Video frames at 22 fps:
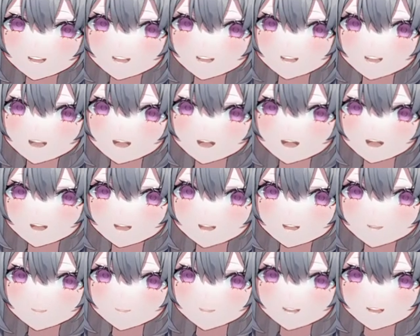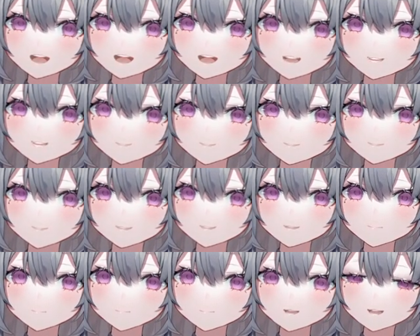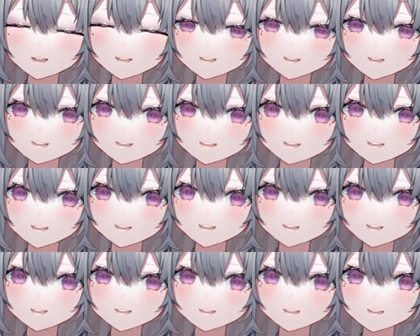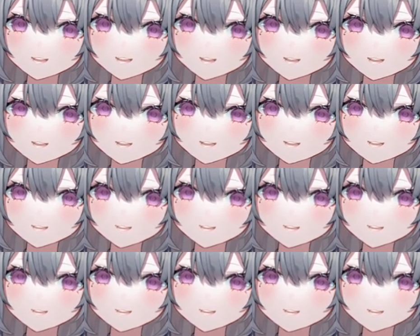Yeah, it's okay. Don't worry about it. Thank